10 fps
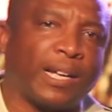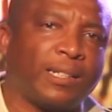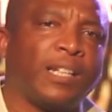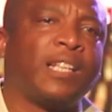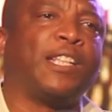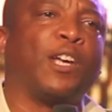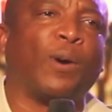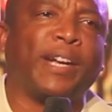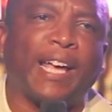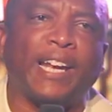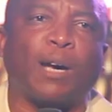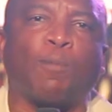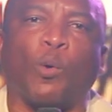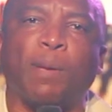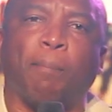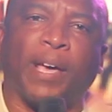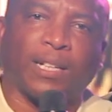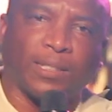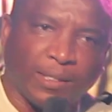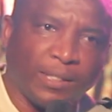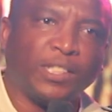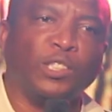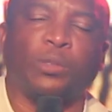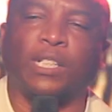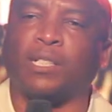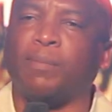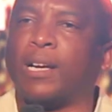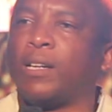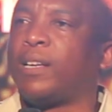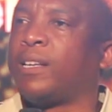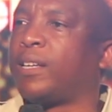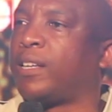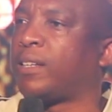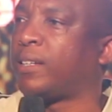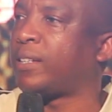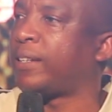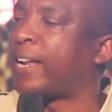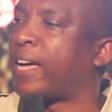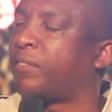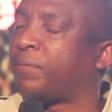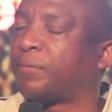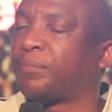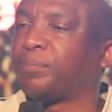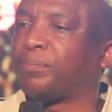that they don't end up going back into the criminal life.